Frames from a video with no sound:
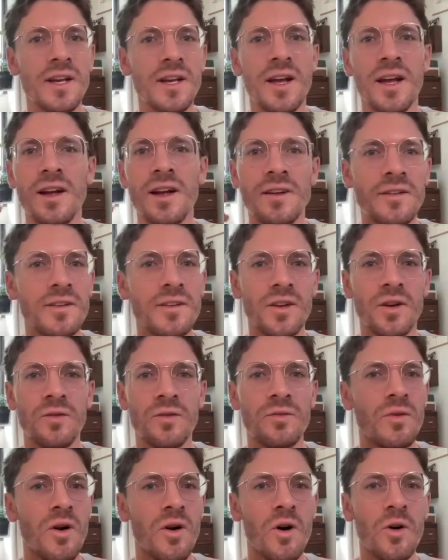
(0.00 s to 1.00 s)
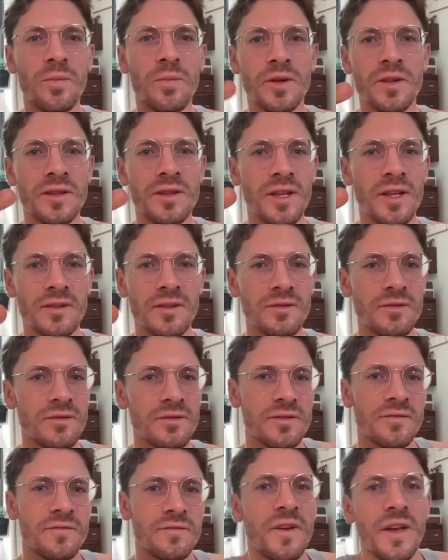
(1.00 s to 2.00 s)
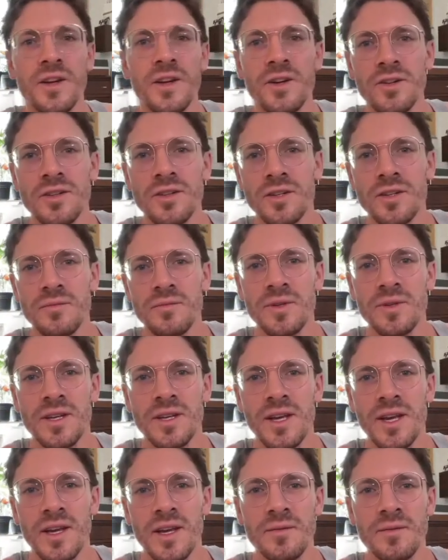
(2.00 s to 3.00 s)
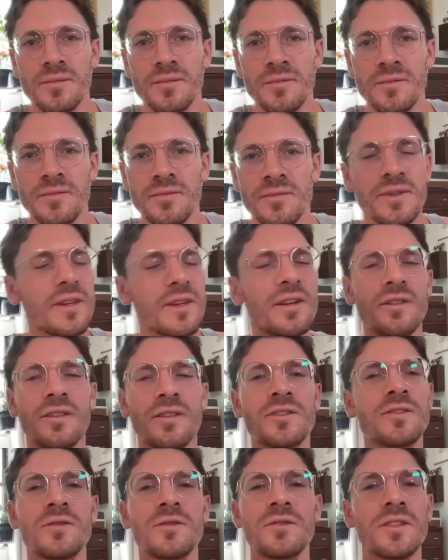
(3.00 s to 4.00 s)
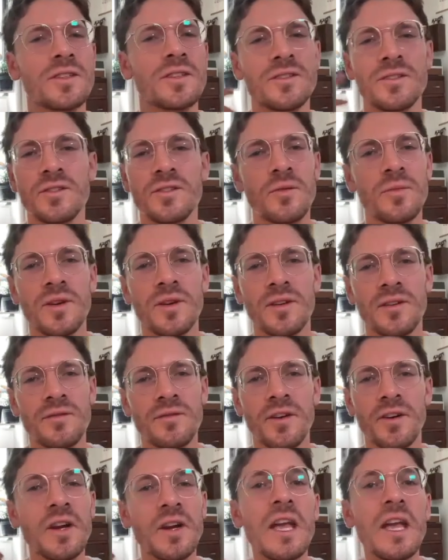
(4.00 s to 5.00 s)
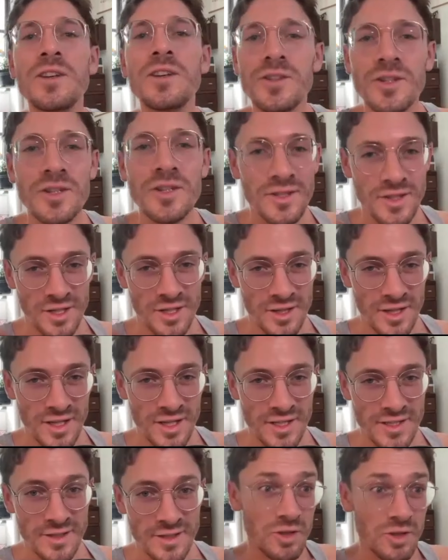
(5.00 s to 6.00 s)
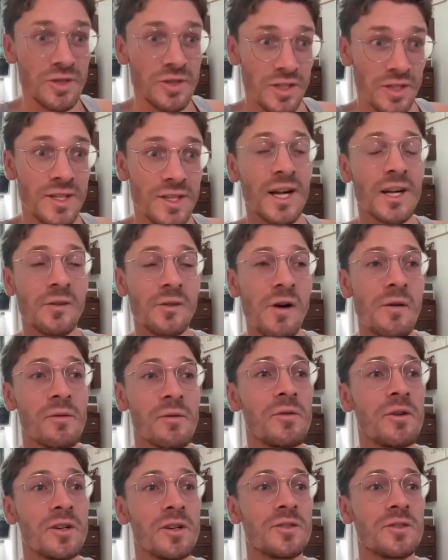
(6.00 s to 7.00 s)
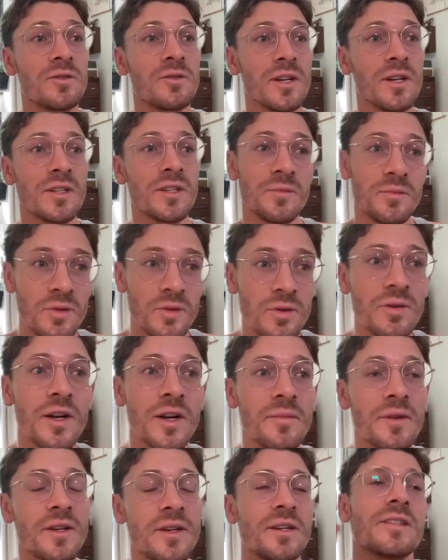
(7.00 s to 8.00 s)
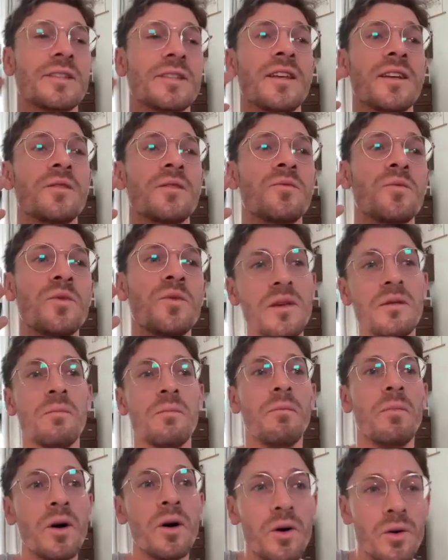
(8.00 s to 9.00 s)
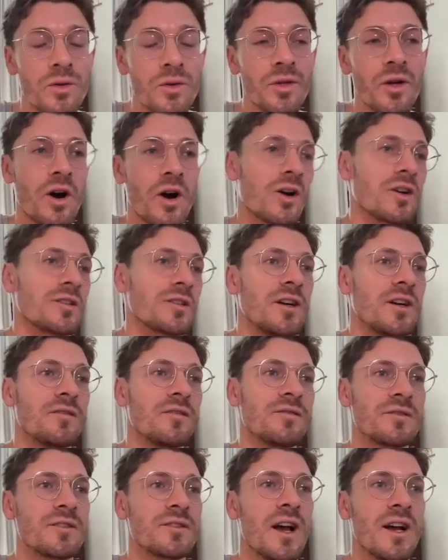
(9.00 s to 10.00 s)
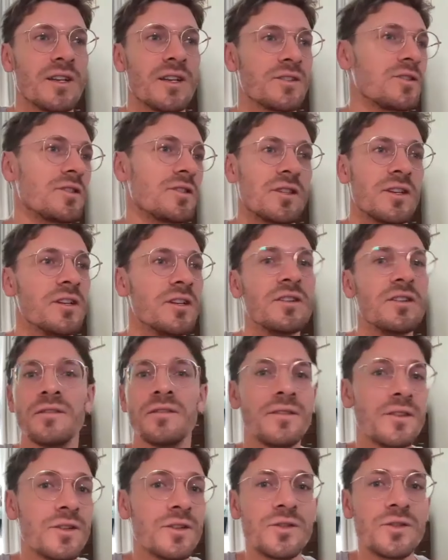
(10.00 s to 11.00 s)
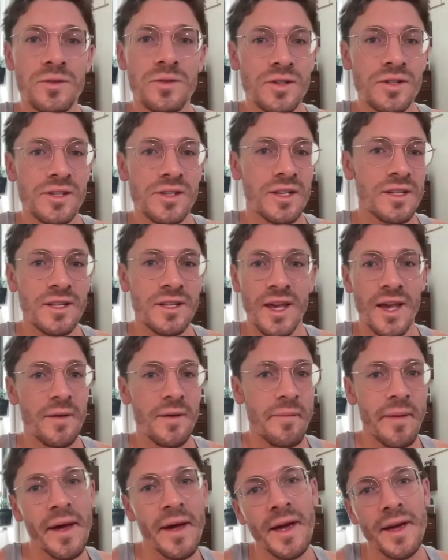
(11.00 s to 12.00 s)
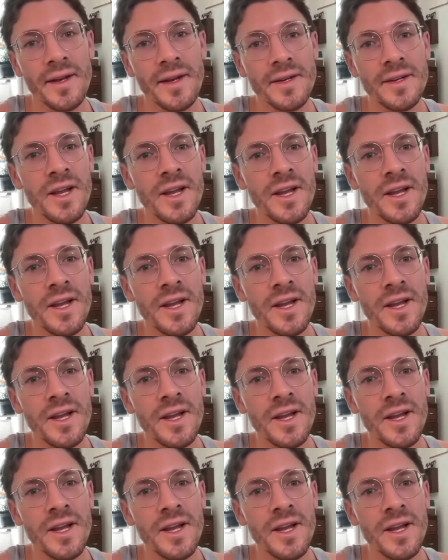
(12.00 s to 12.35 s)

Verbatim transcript: you know, open that failed and became, there's so many variations on this, which is exactly why we want to explore it, because I think we both ourselves as just individuals and gay men